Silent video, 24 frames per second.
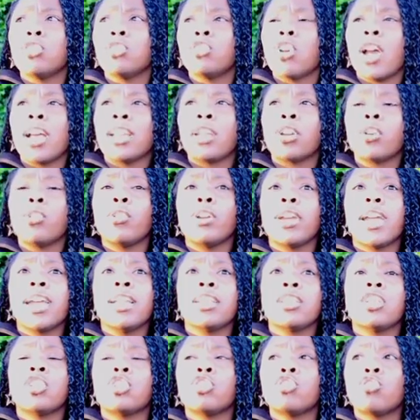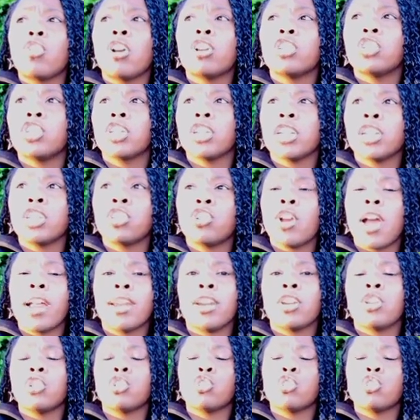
try to create destruction and try to